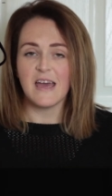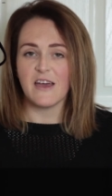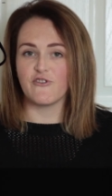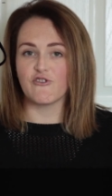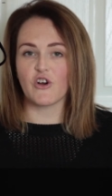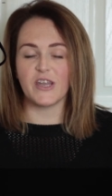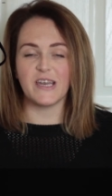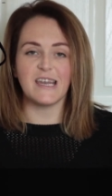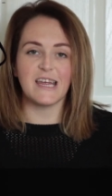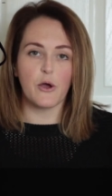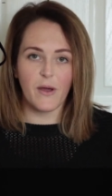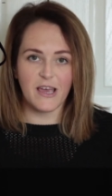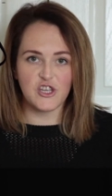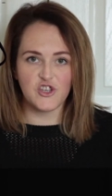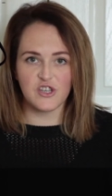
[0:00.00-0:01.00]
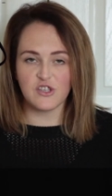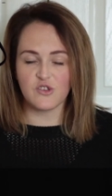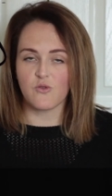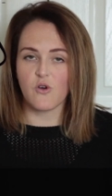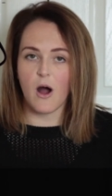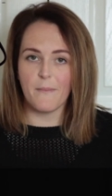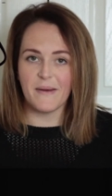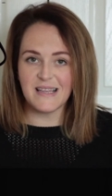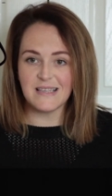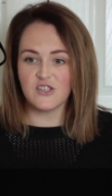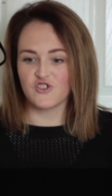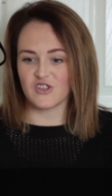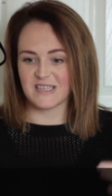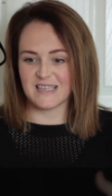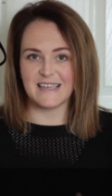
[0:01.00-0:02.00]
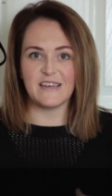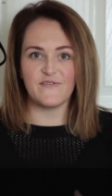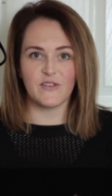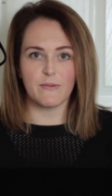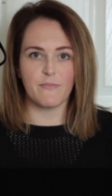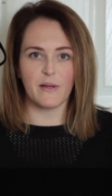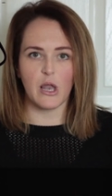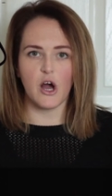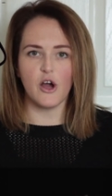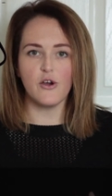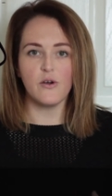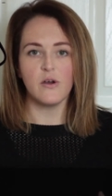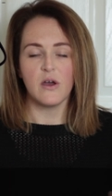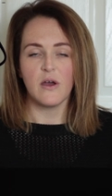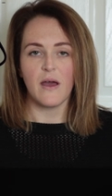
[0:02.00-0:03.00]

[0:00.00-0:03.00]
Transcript: If you've got any questions or comments, just leave them below.